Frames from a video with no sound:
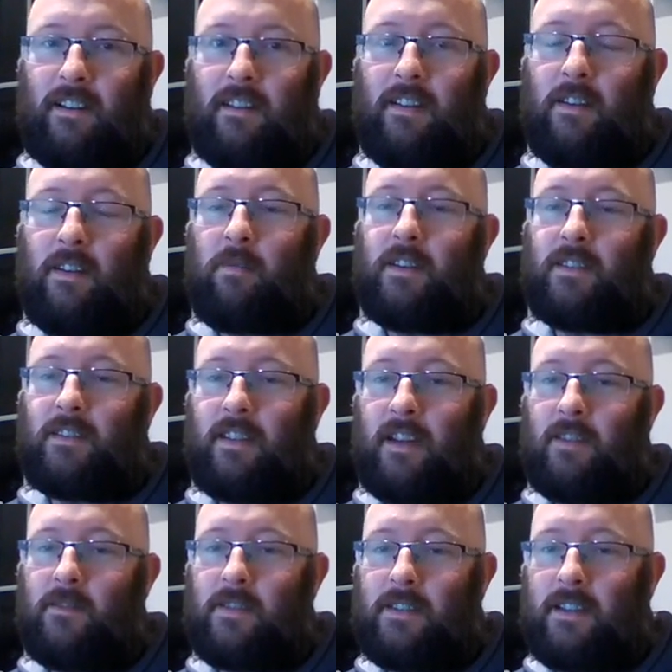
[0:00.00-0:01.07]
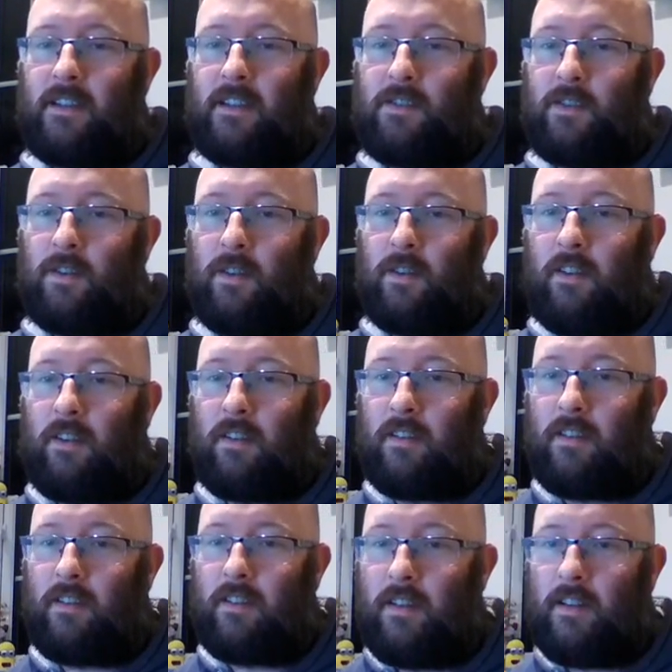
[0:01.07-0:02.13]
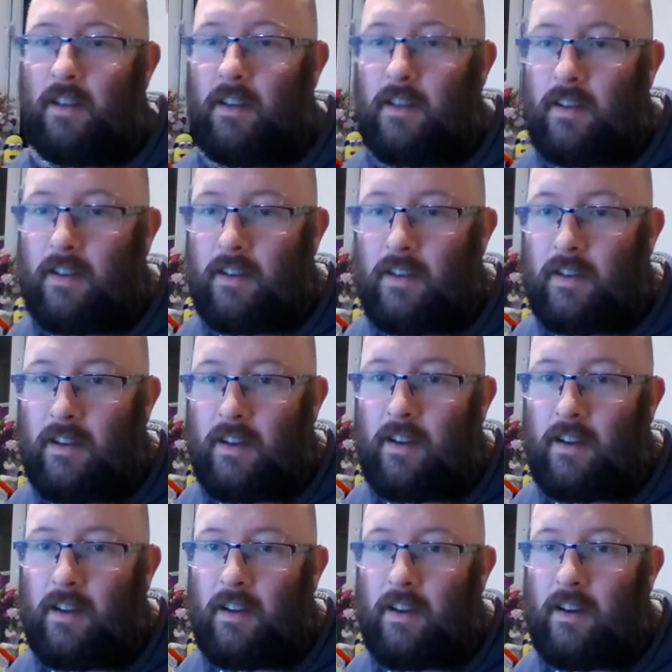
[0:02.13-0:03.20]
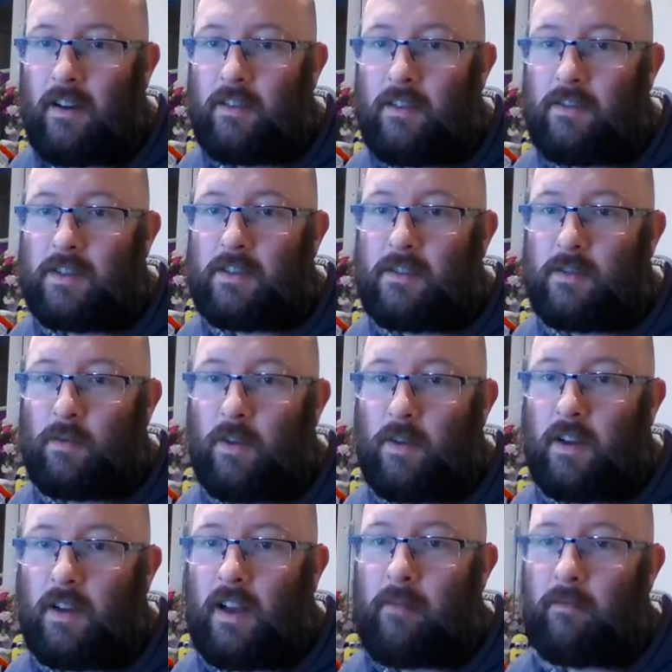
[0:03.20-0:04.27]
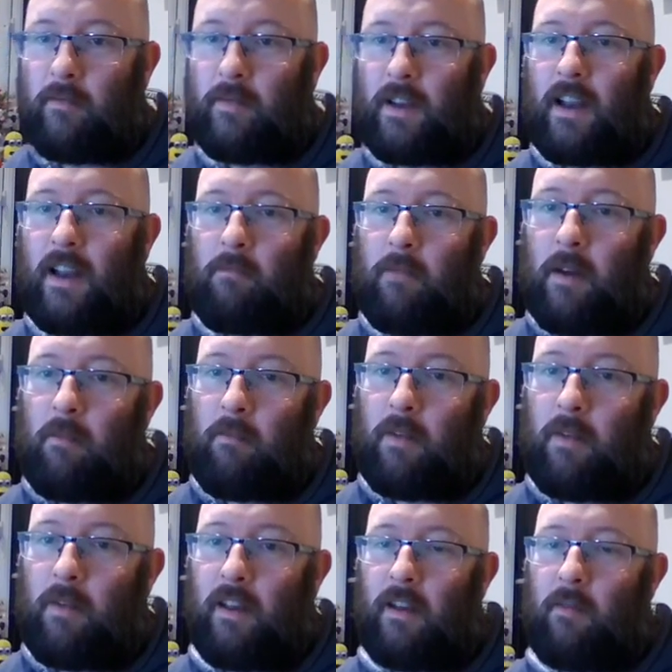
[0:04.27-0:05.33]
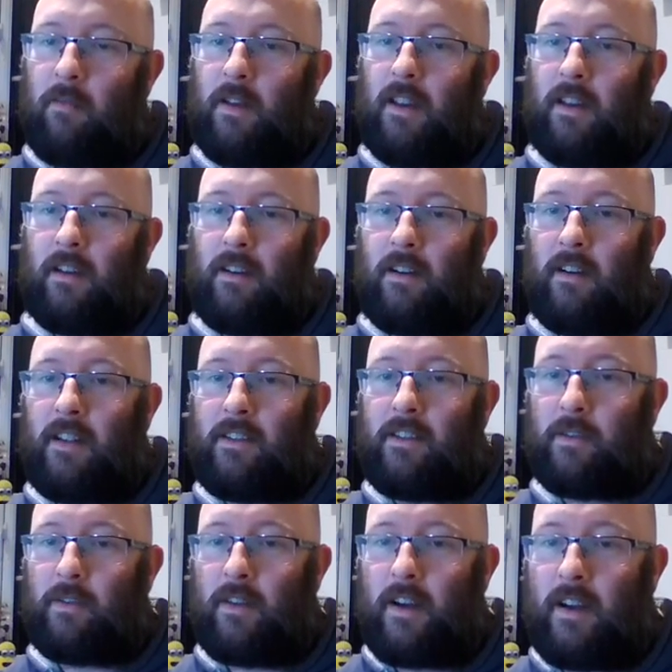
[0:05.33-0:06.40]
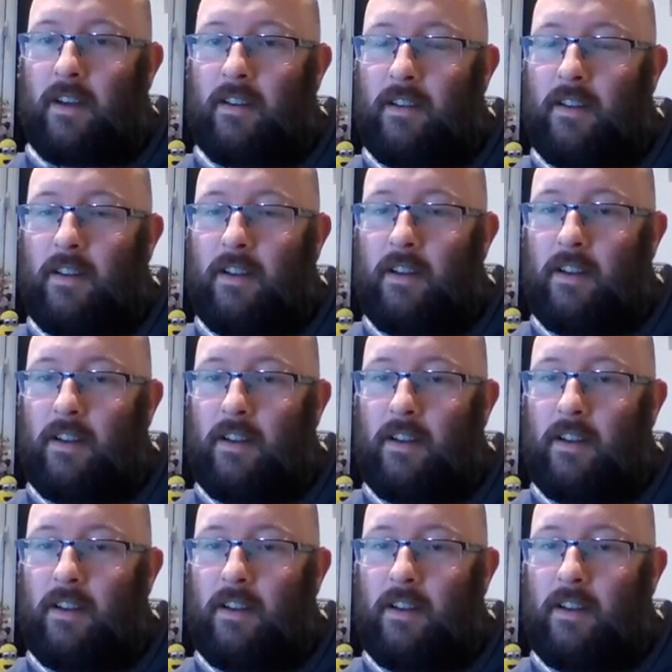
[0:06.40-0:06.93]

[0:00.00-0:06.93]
Another person I haven't seen in too long. Yeah, just the one clan member, Naomi. Oh, that's alright.